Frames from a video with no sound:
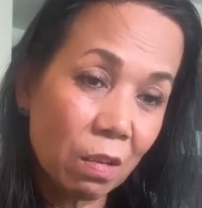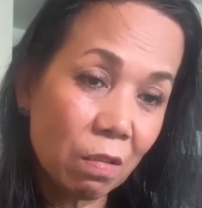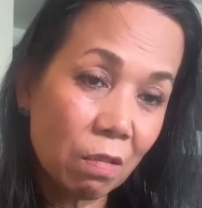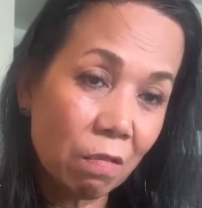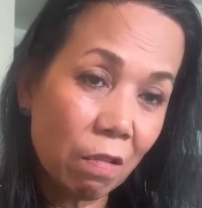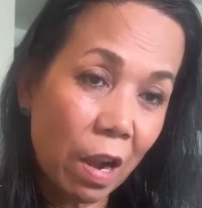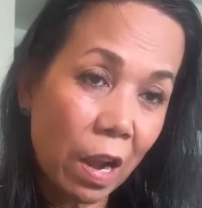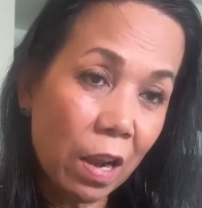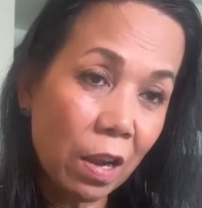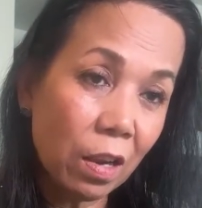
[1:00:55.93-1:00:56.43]

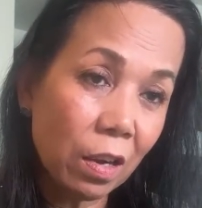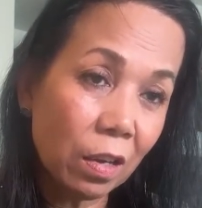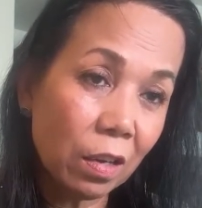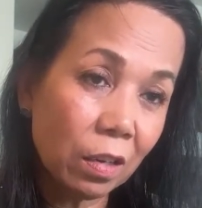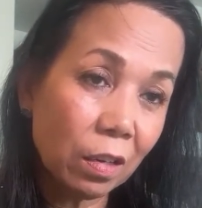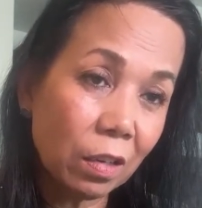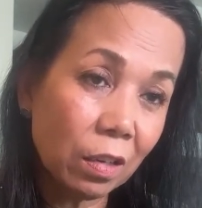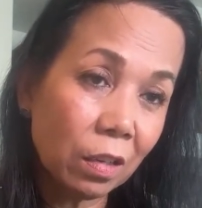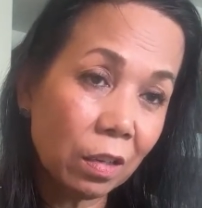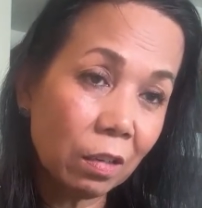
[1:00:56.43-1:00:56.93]
Right?
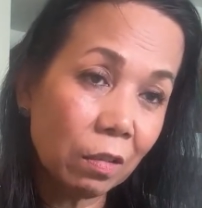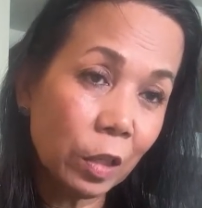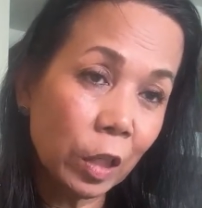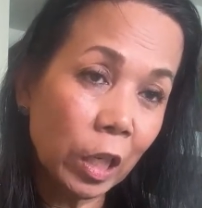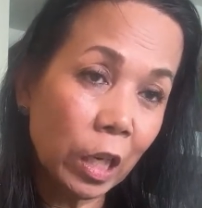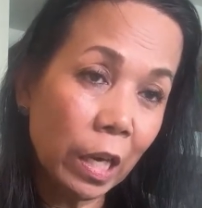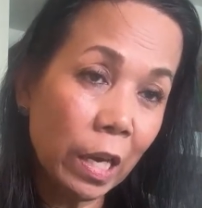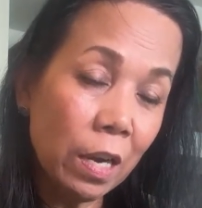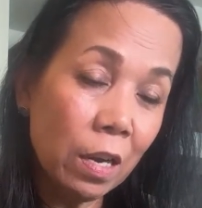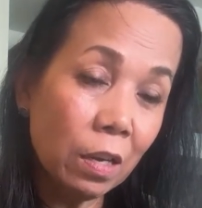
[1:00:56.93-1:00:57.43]
We
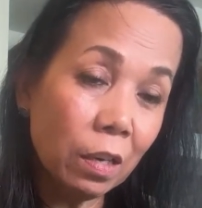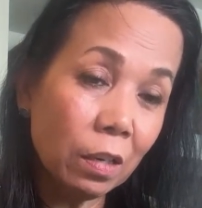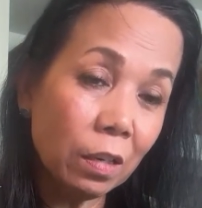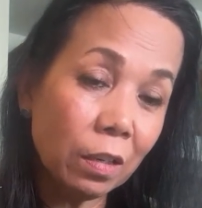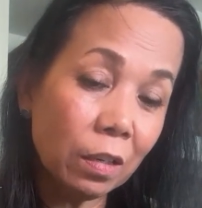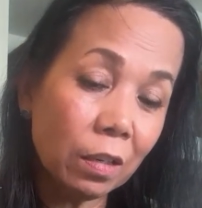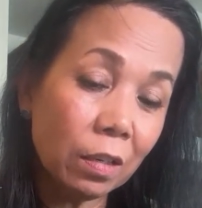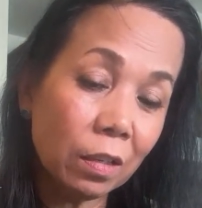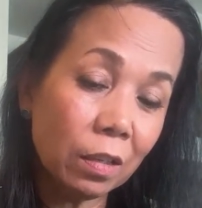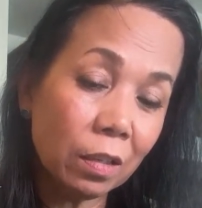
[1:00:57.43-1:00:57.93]
good?
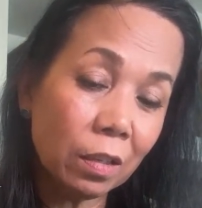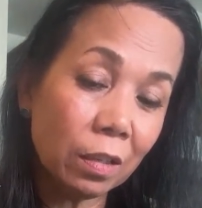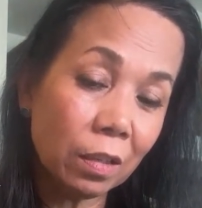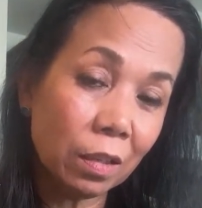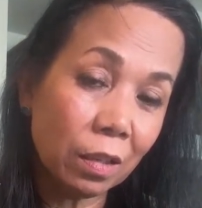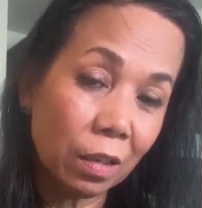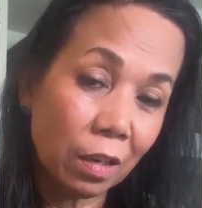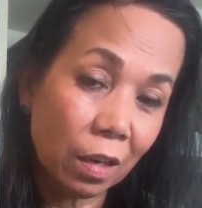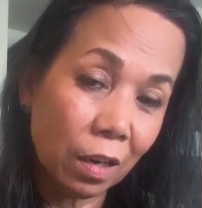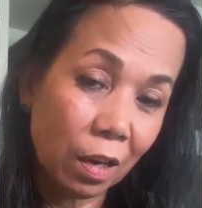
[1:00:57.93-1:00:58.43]

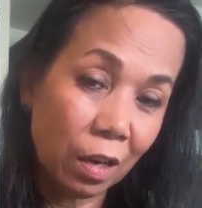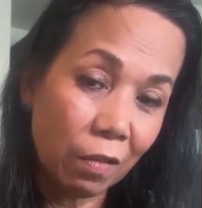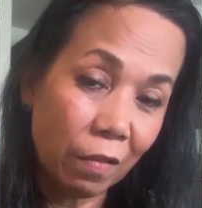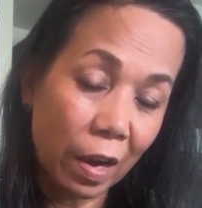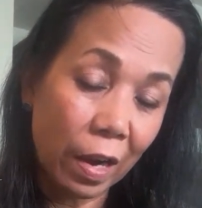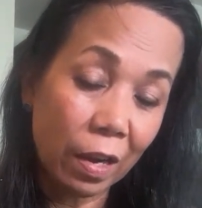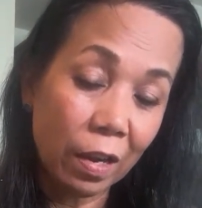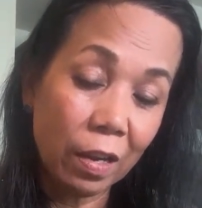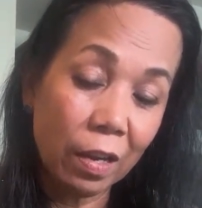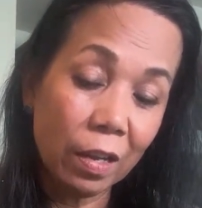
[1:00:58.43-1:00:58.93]

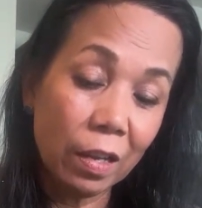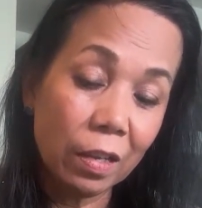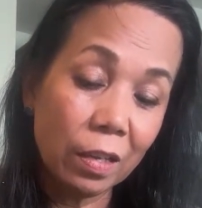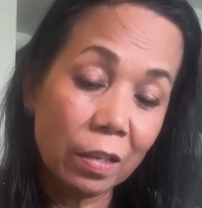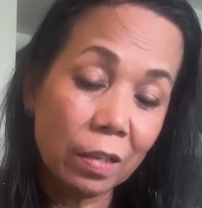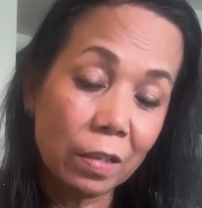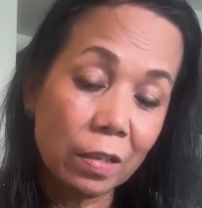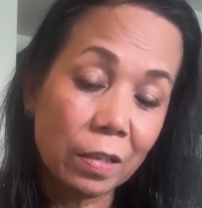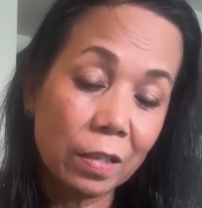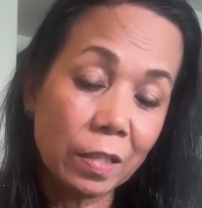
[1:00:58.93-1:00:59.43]
Anyway,
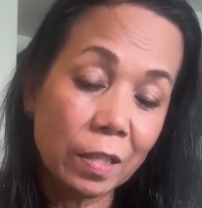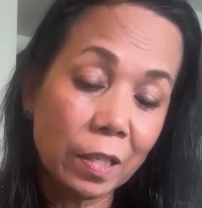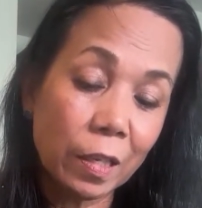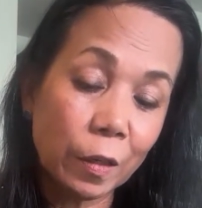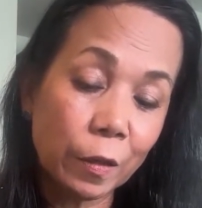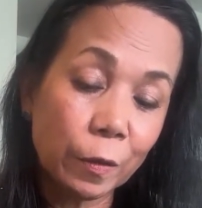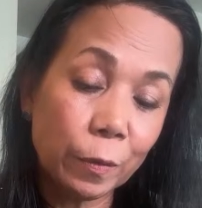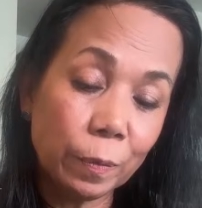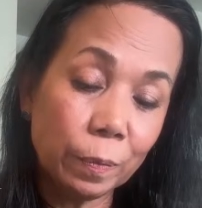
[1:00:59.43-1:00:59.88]
so